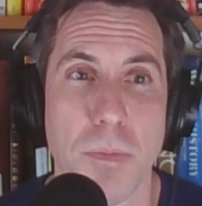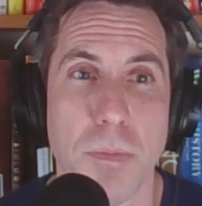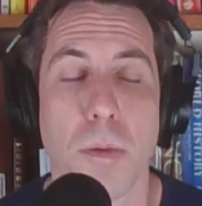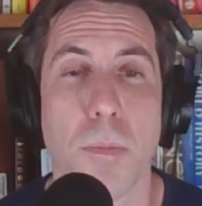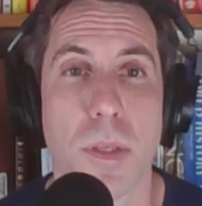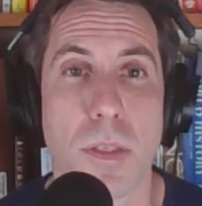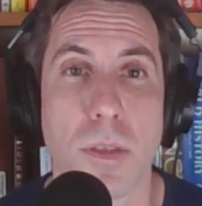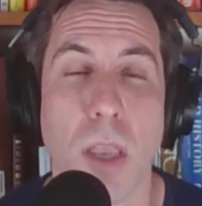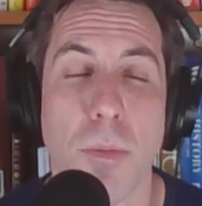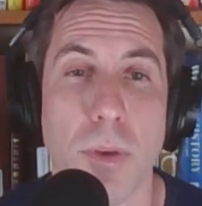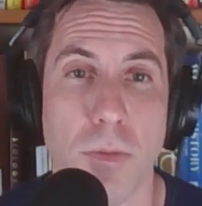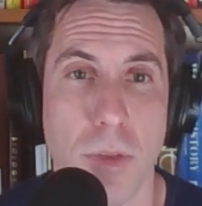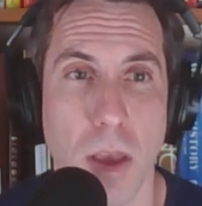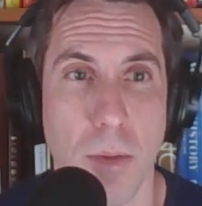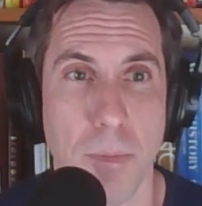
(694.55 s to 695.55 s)
But some of
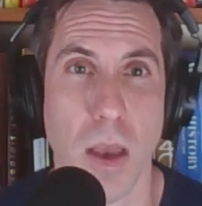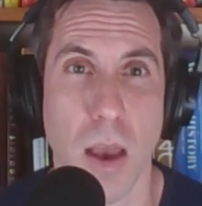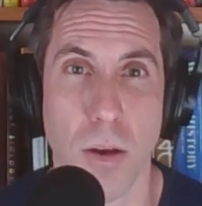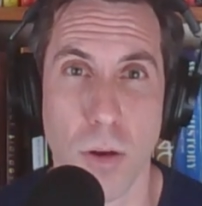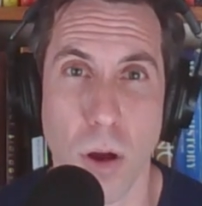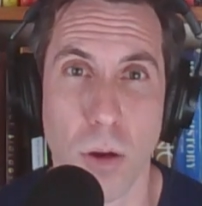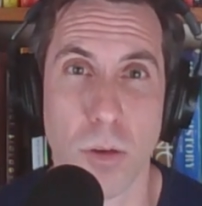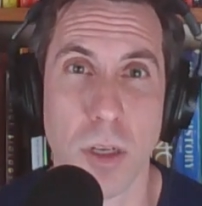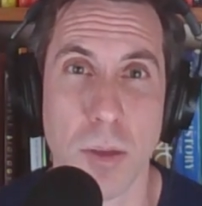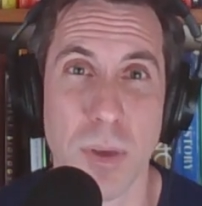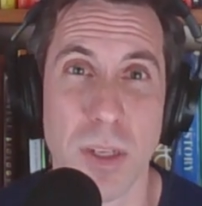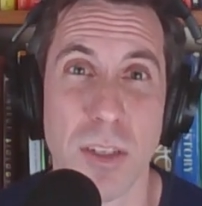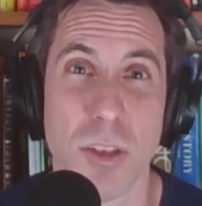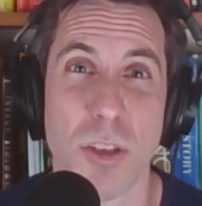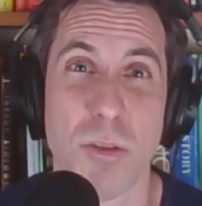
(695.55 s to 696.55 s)
them had already been
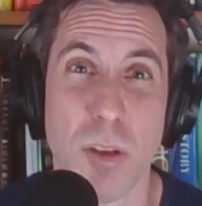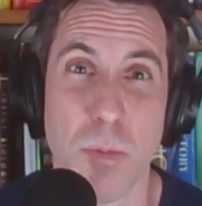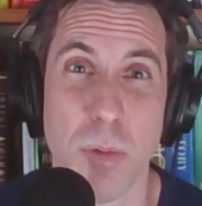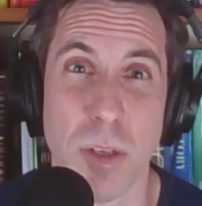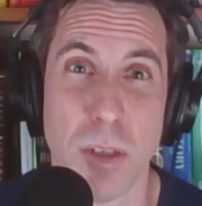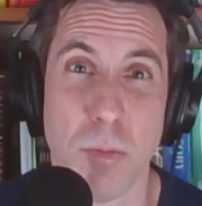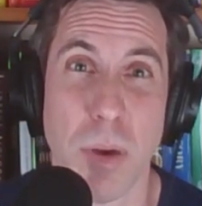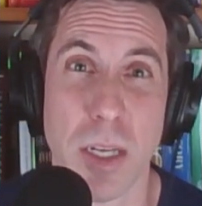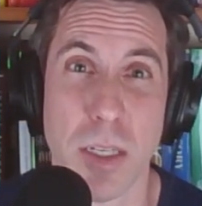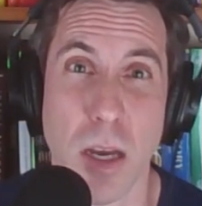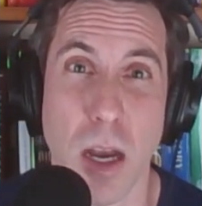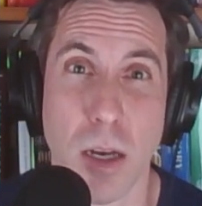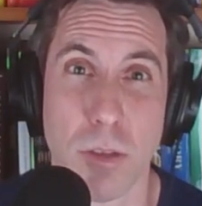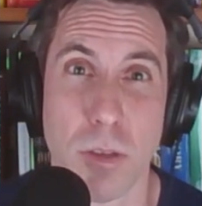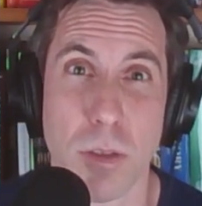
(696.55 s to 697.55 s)
distributed by
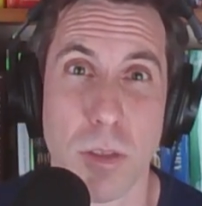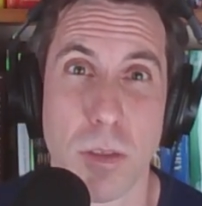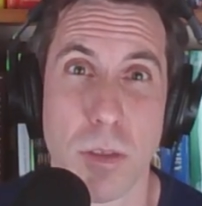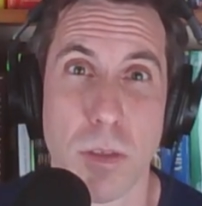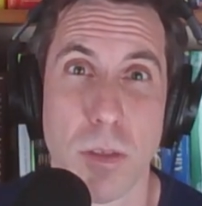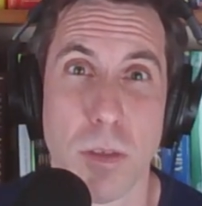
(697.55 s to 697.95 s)
doctors.